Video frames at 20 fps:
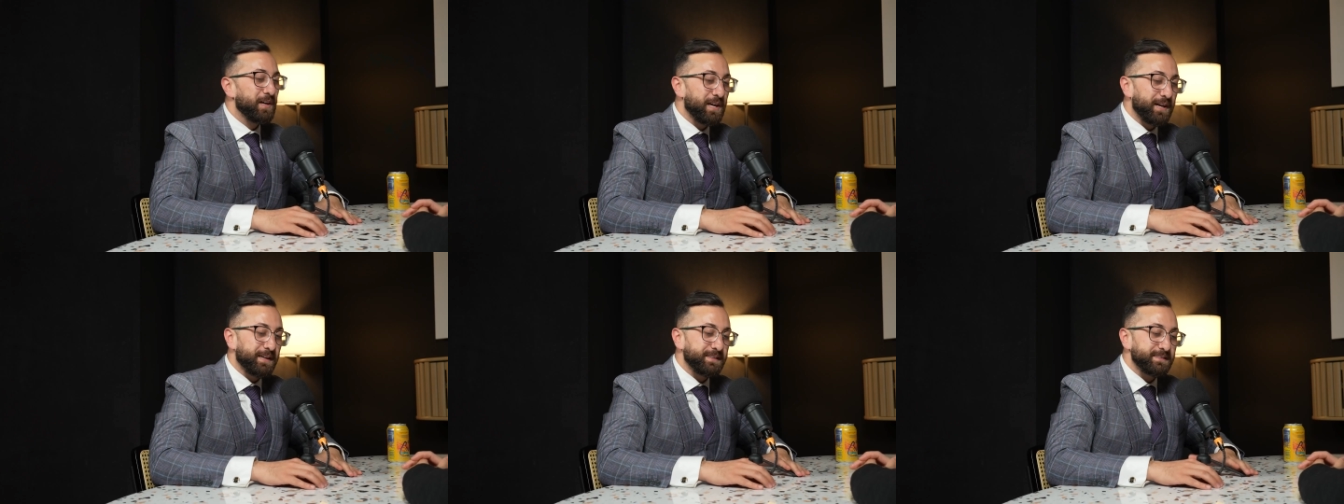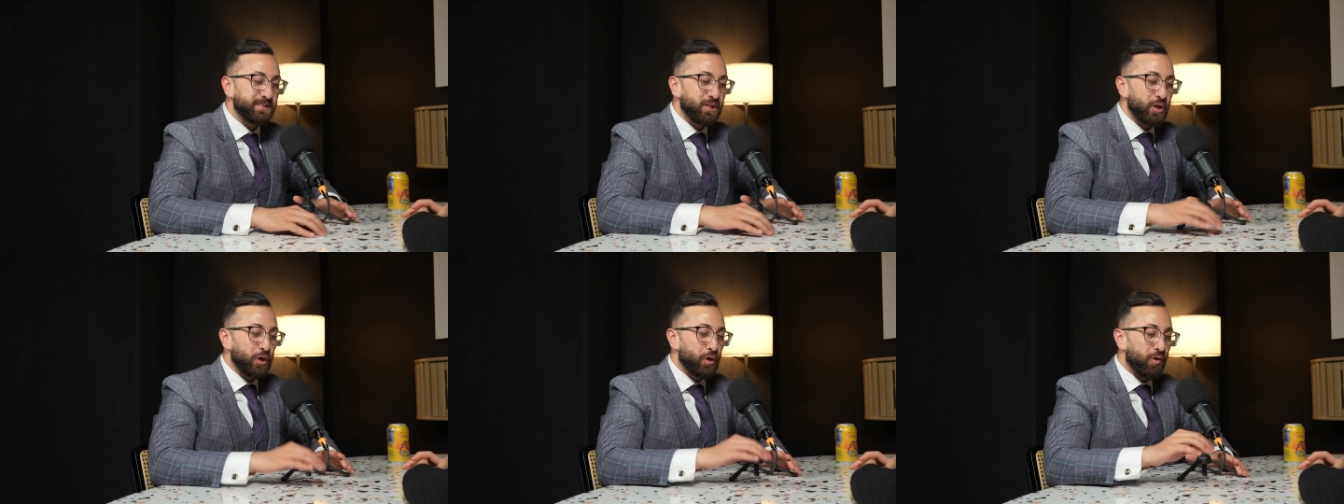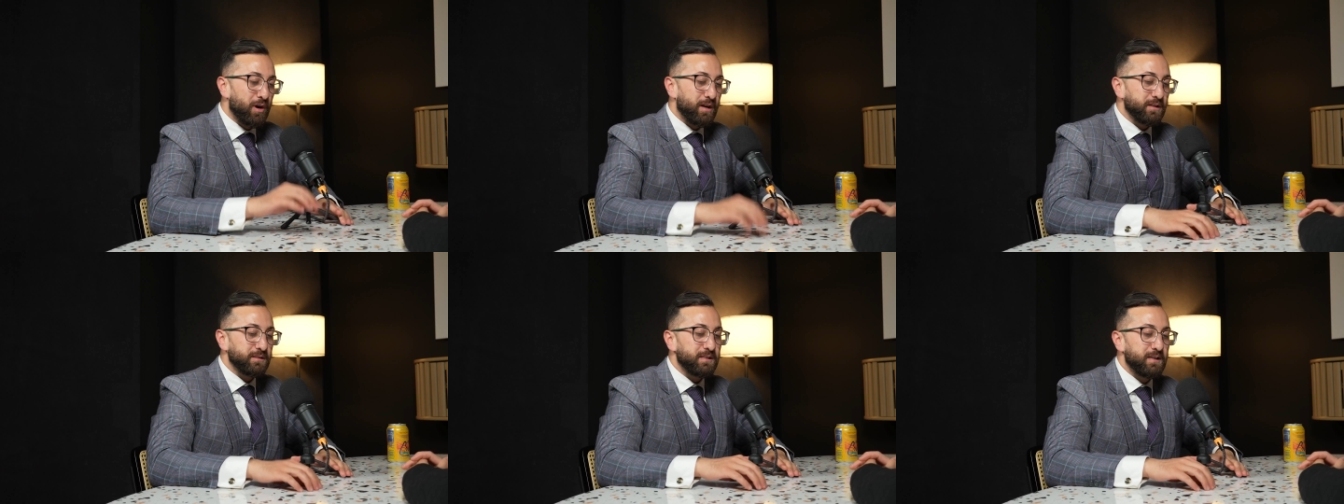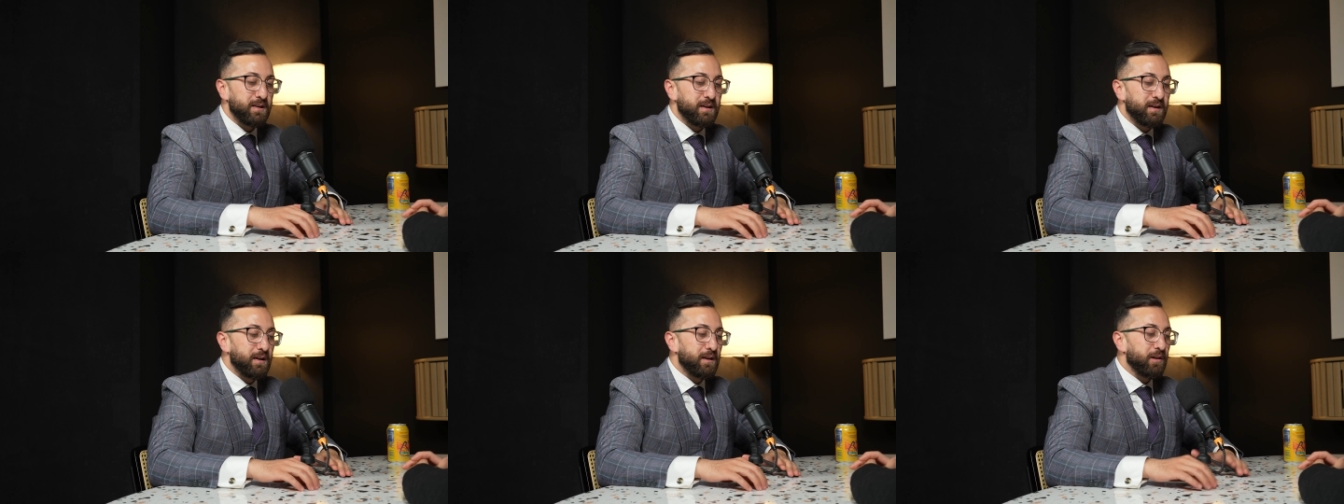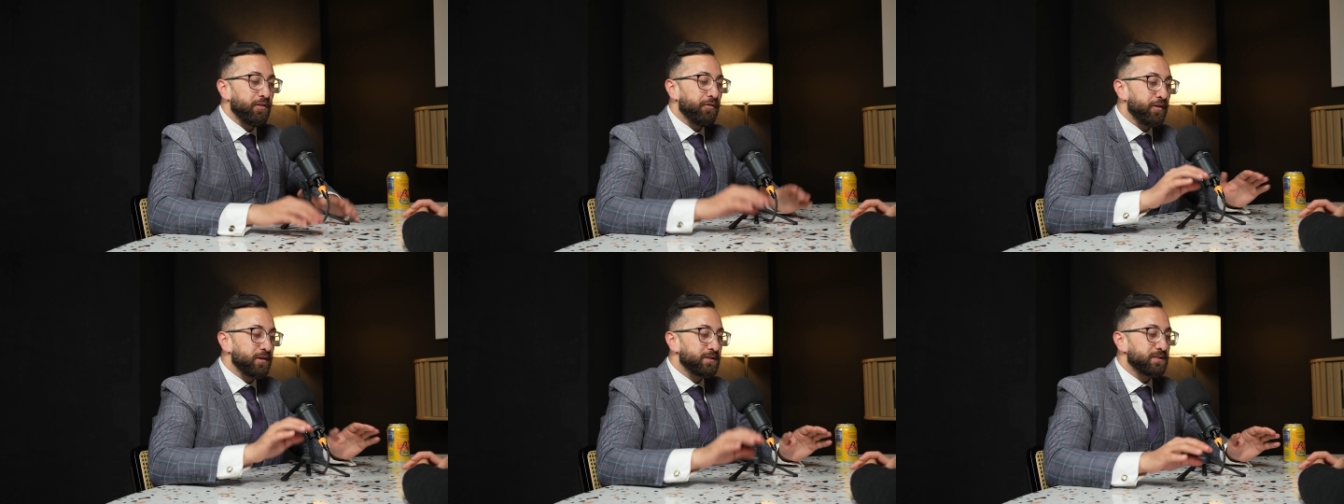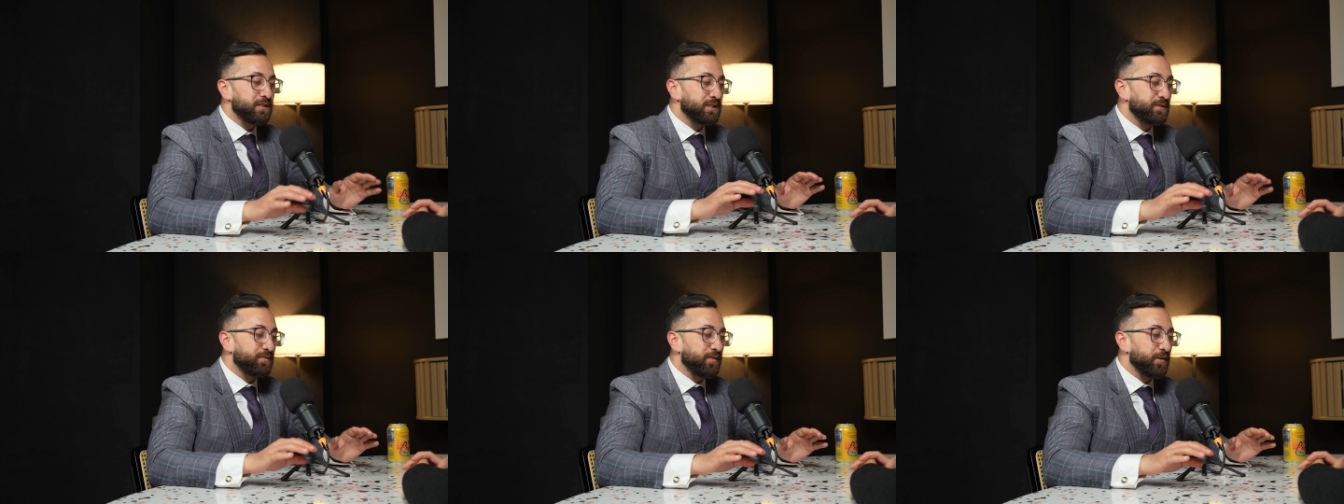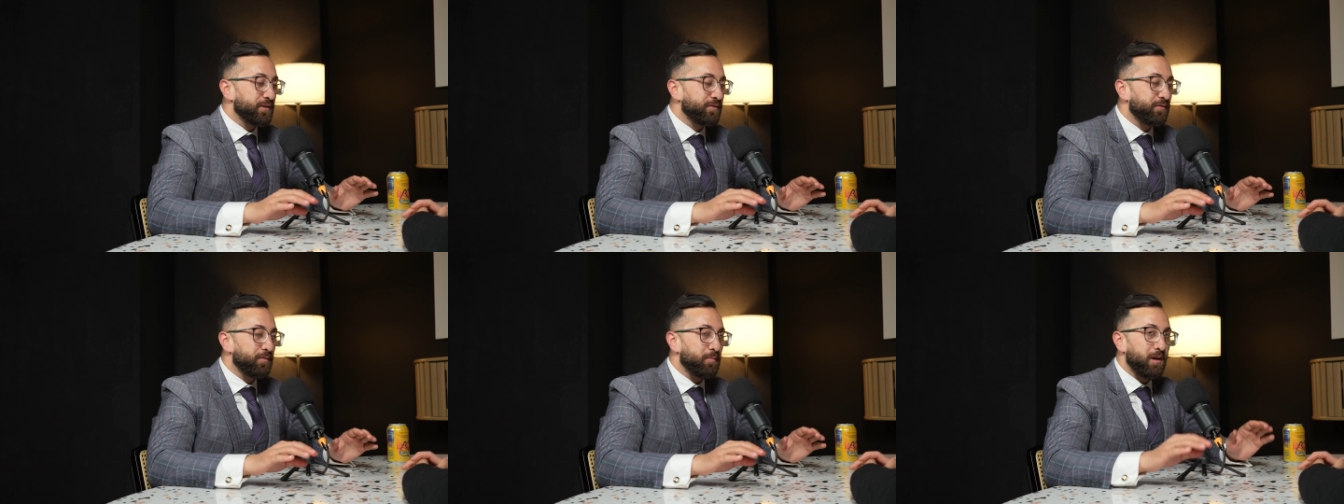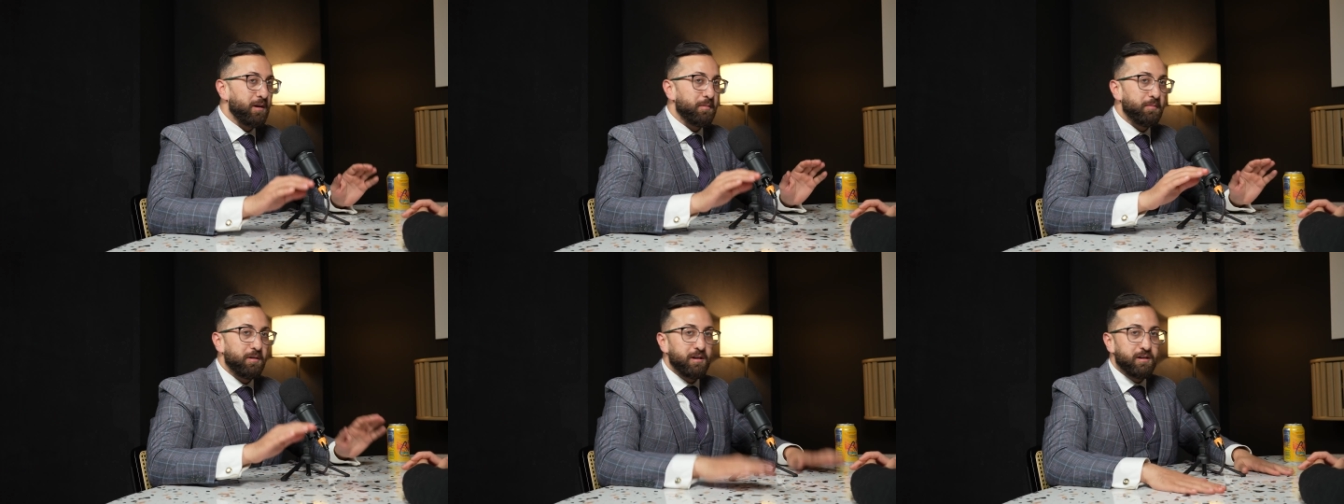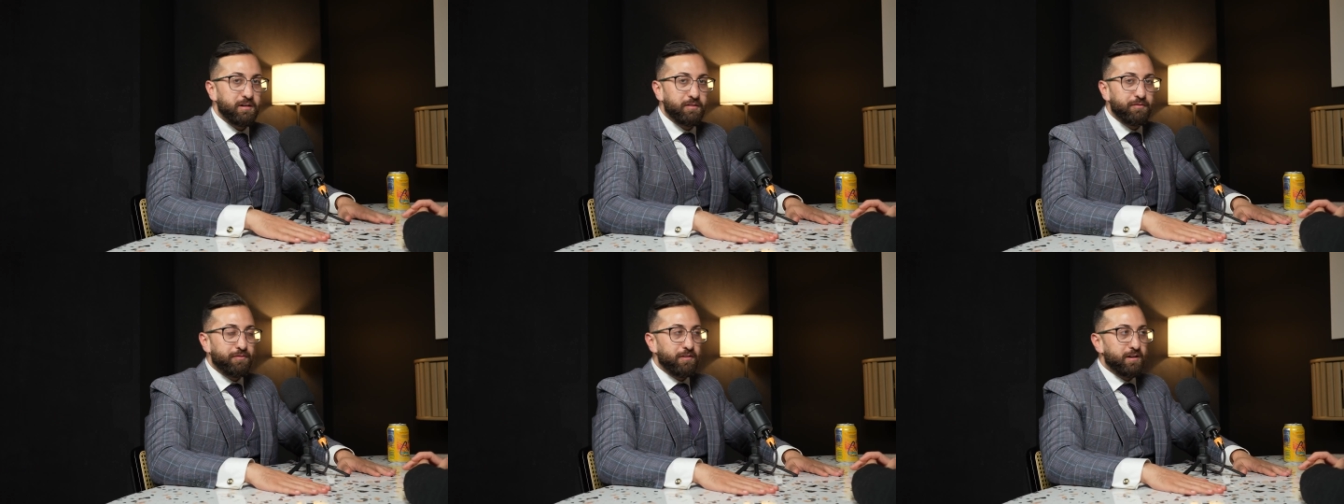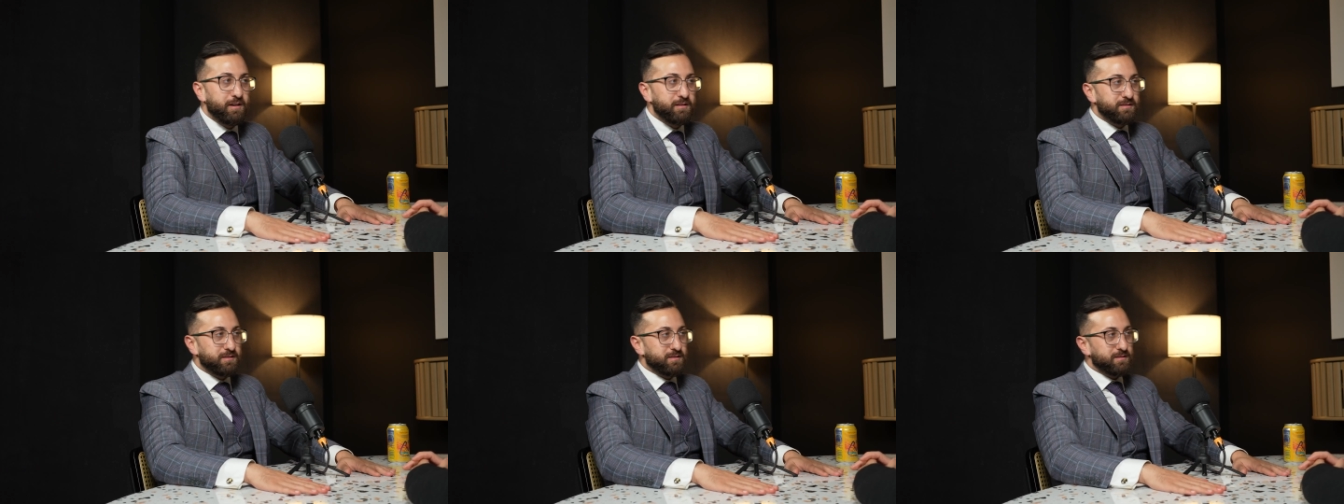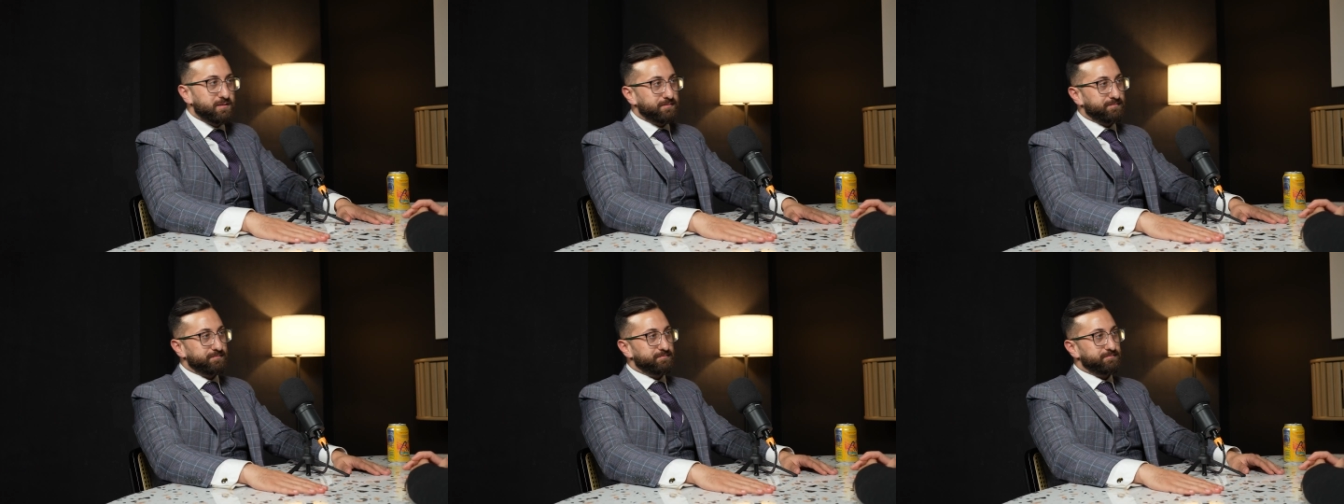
Okay, so crown. First things first, for my American friends.